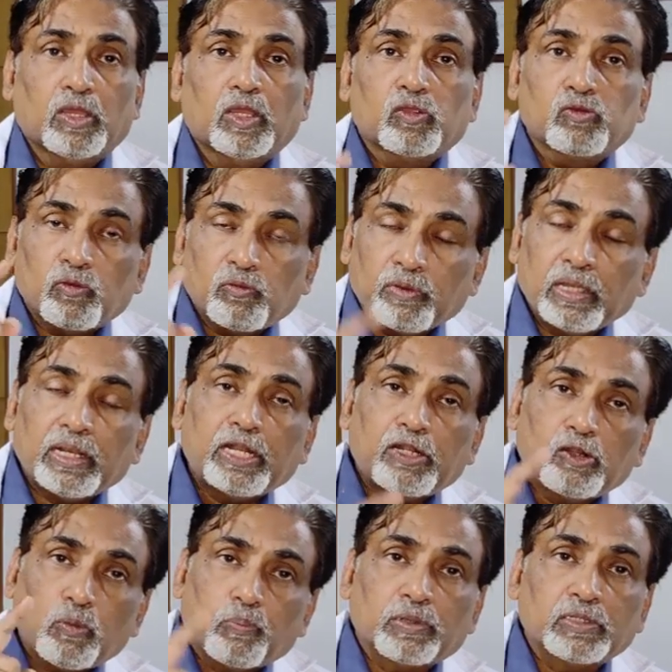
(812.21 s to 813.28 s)
So we like
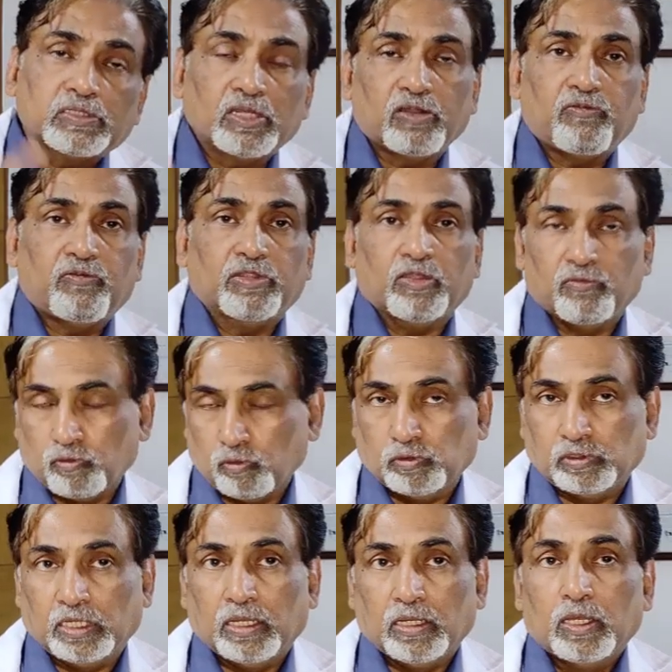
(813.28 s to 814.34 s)
to preserve for the
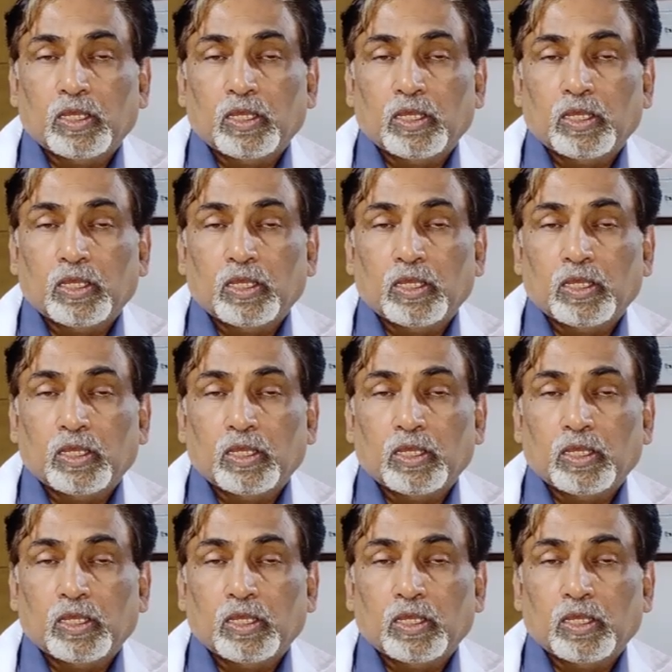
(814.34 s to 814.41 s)
future.